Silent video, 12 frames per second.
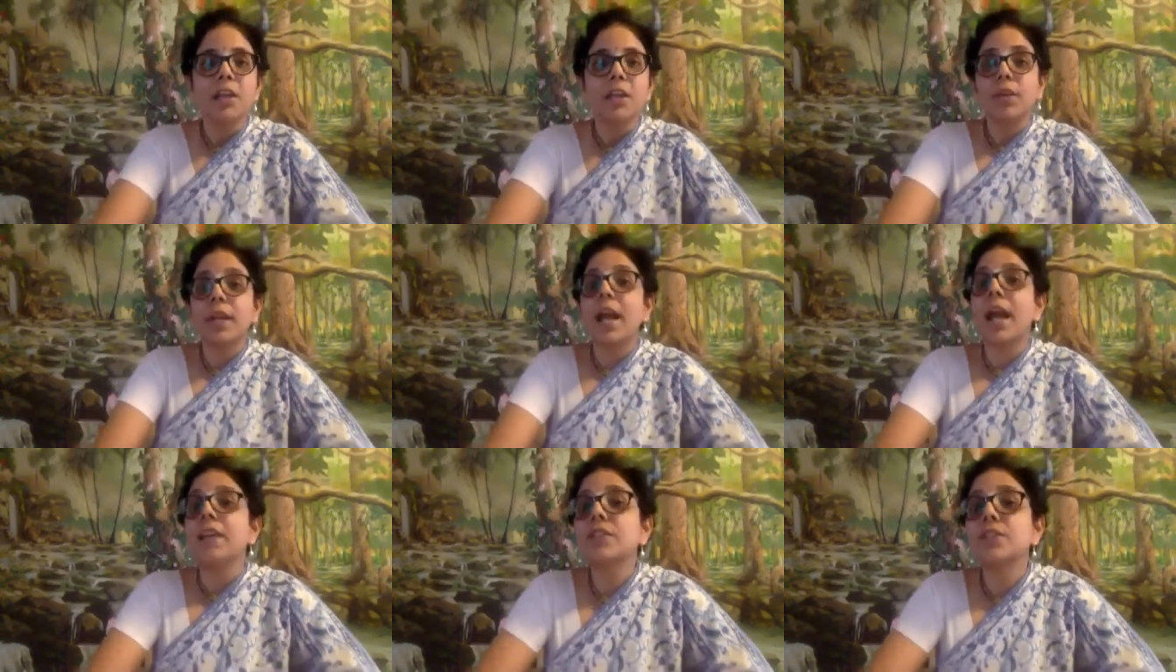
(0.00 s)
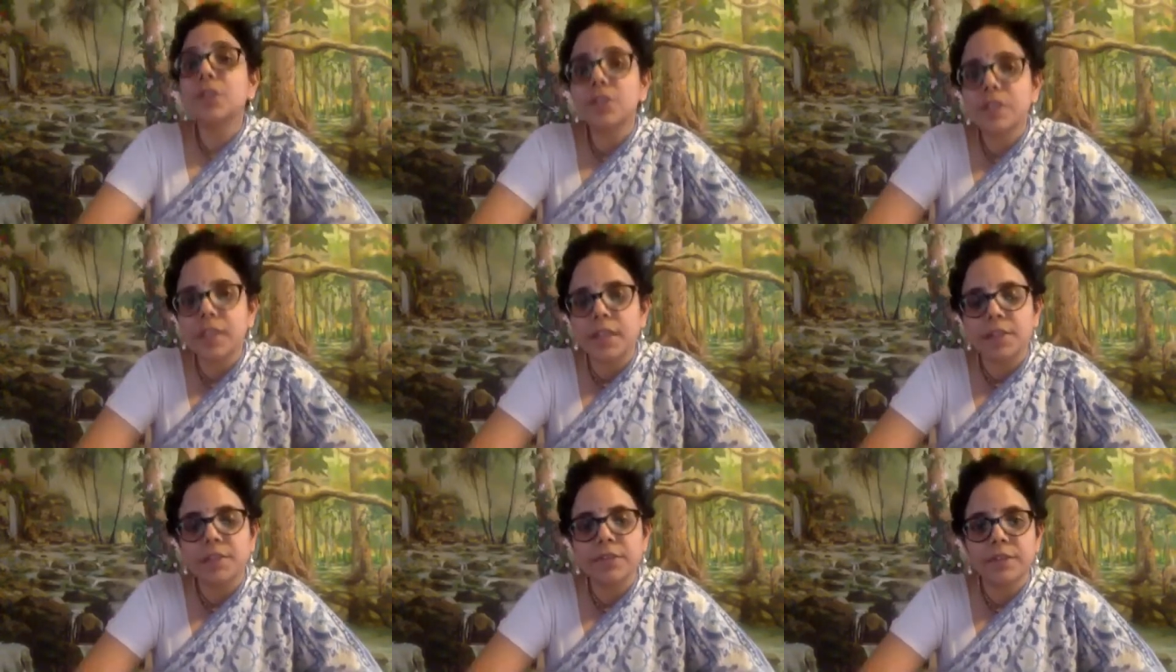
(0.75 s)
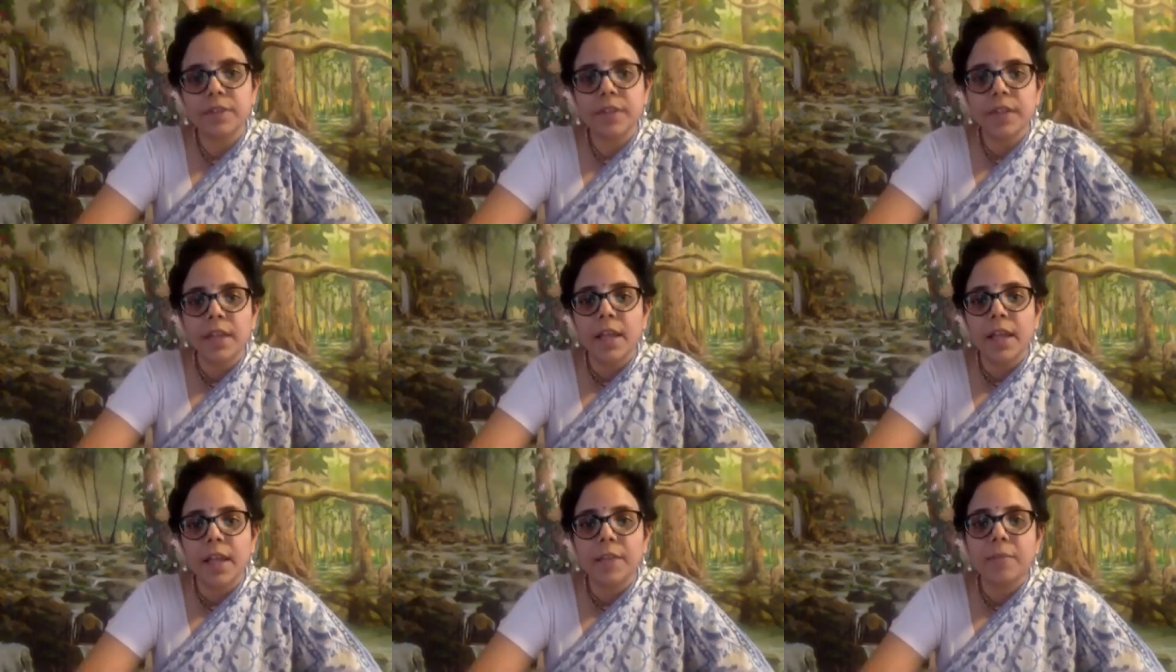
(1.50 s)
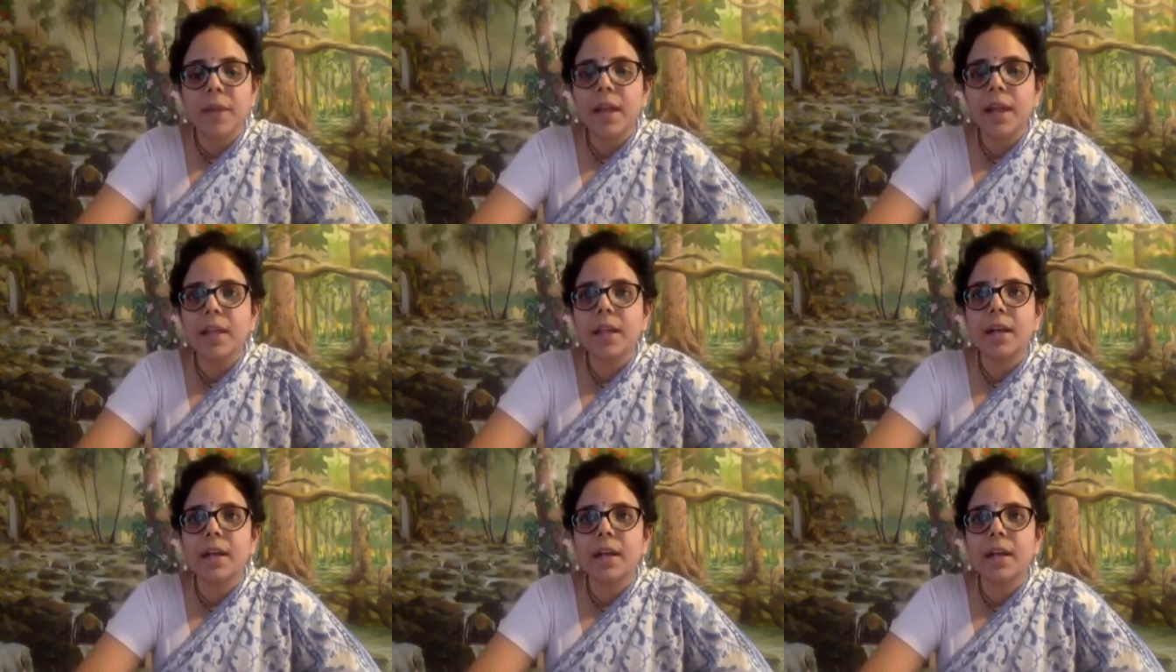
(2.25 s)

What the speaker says: You can ask yourself, am I